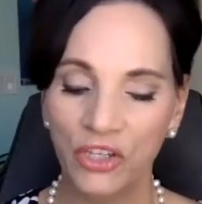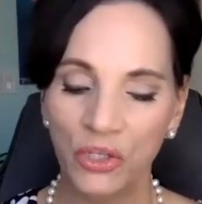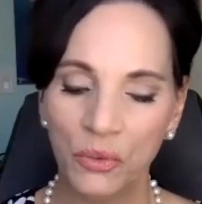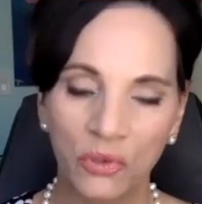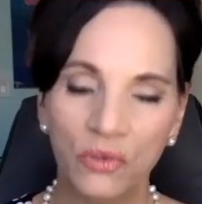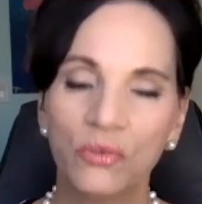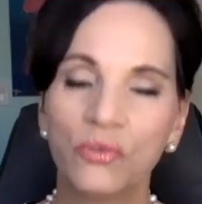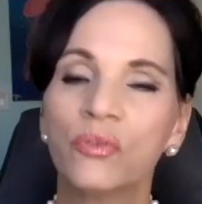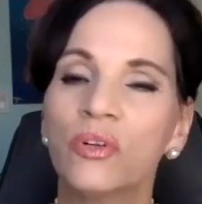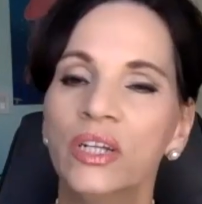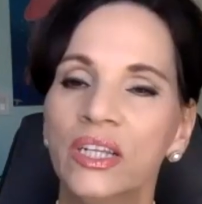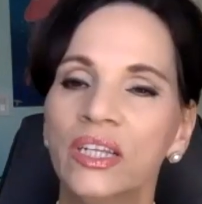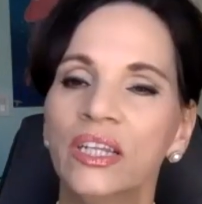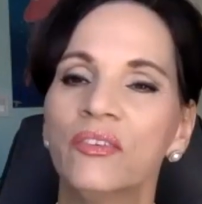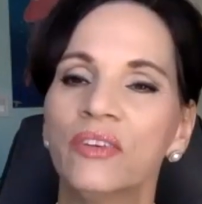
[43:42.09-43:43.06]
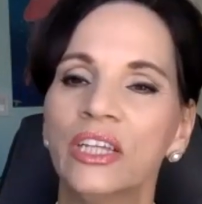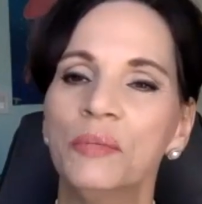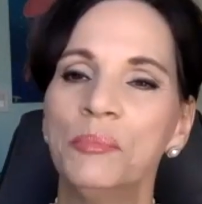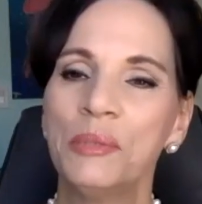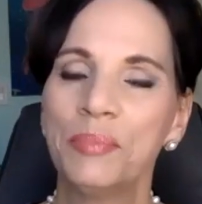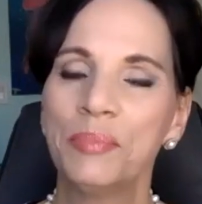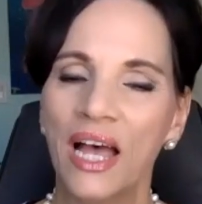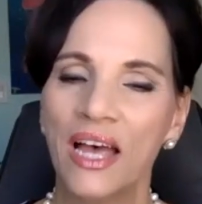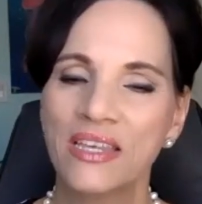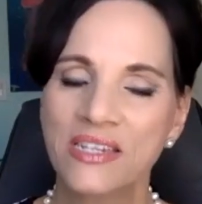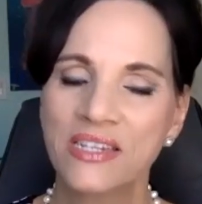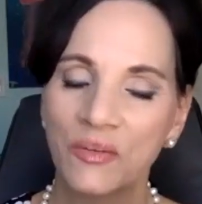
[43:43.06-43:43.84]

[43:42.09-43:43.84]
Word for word: You will really, really be blessed.